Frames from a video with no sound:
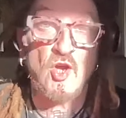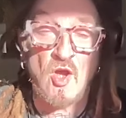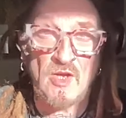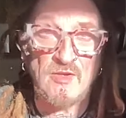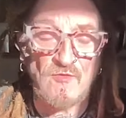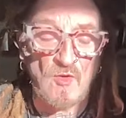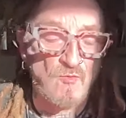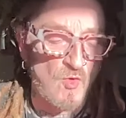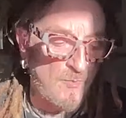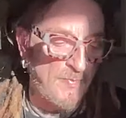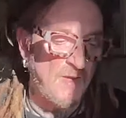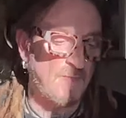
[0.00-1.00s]
Charlie from
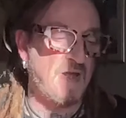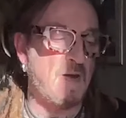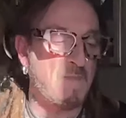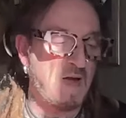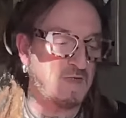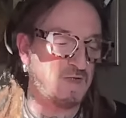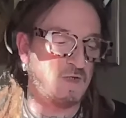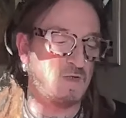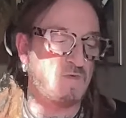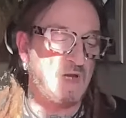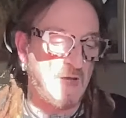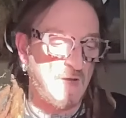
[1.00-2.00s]
Rugby, I'm getting back to
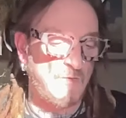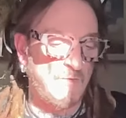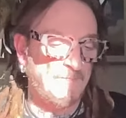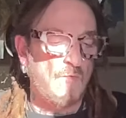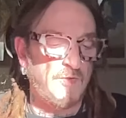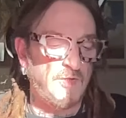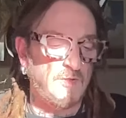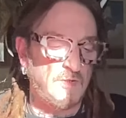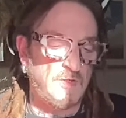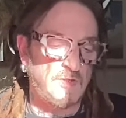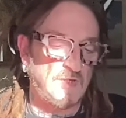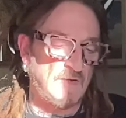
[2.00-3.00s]
you now. Over the
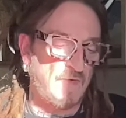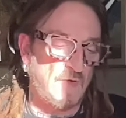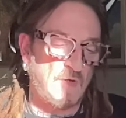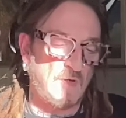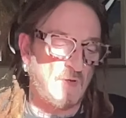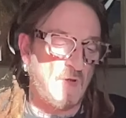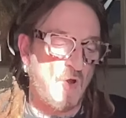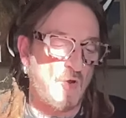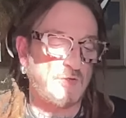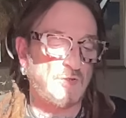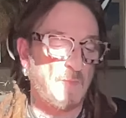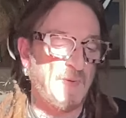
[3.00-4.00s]
years, I've heard a lot of
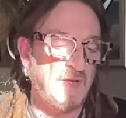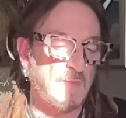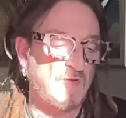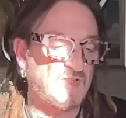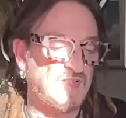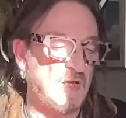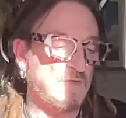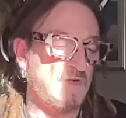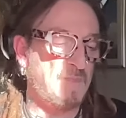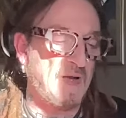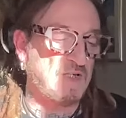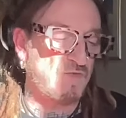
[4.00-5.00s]
artists complain about the sounds
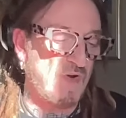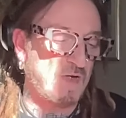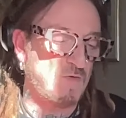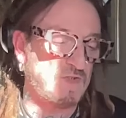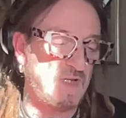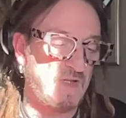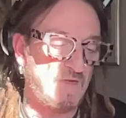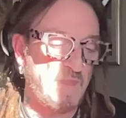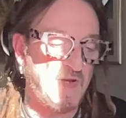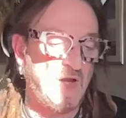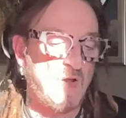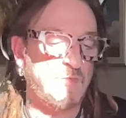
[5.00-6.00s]
of past records that they've
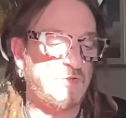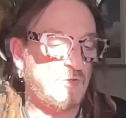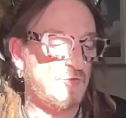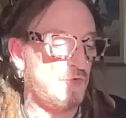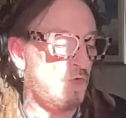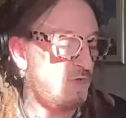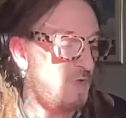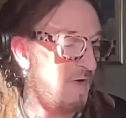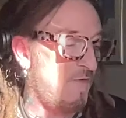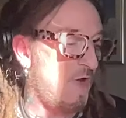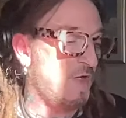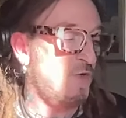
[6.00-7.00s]
made. How much control do you
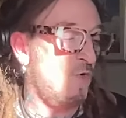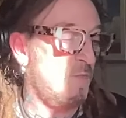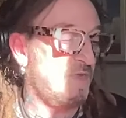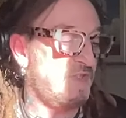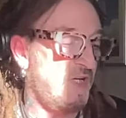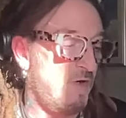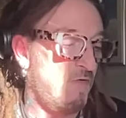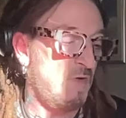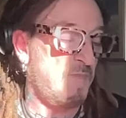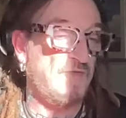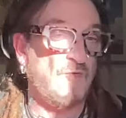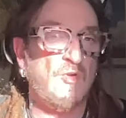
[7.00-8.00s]
have in your
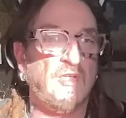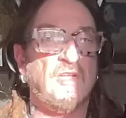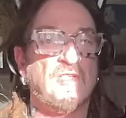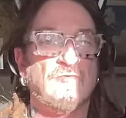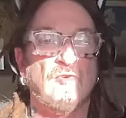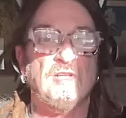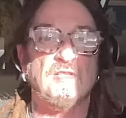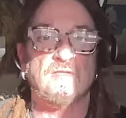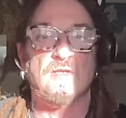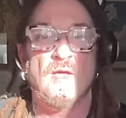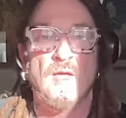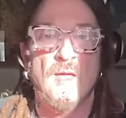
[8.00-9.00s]
material before it gets
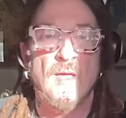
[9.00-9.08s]
released?